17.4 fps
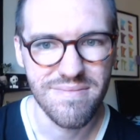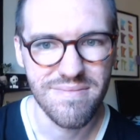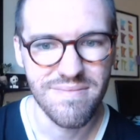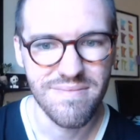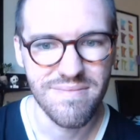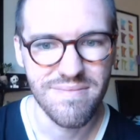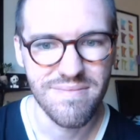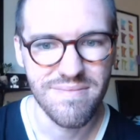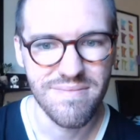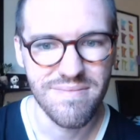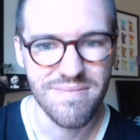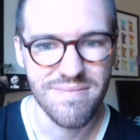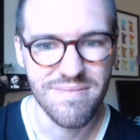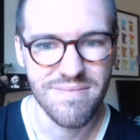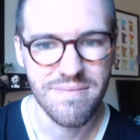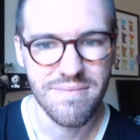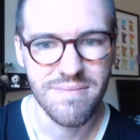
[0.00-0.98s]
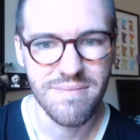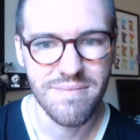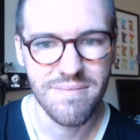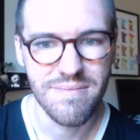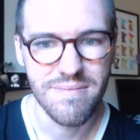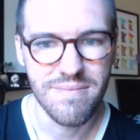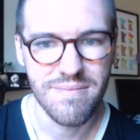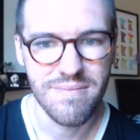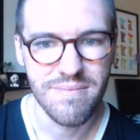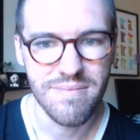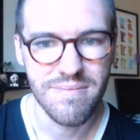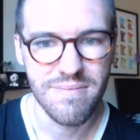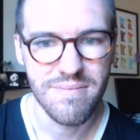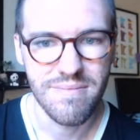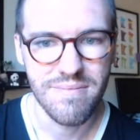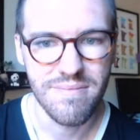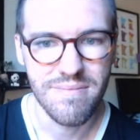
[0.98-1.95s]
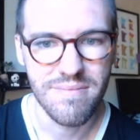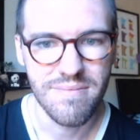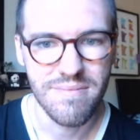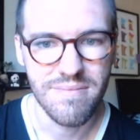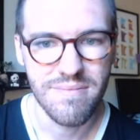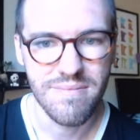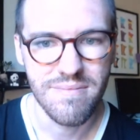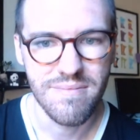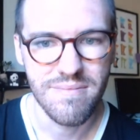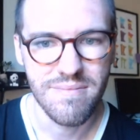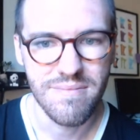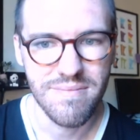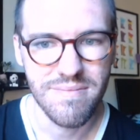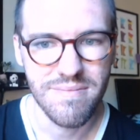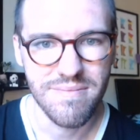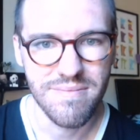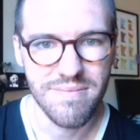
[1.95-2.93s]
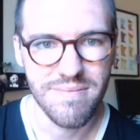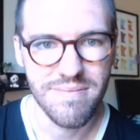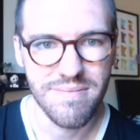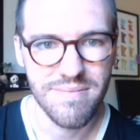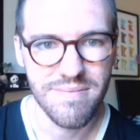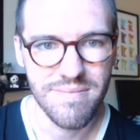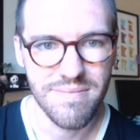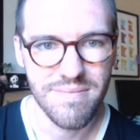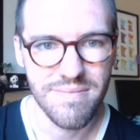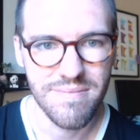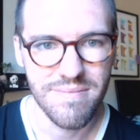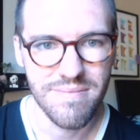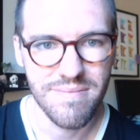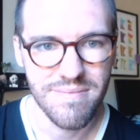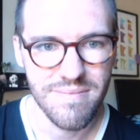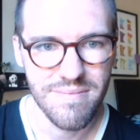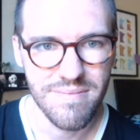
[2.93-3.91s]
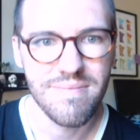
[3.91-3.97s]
(not speaking)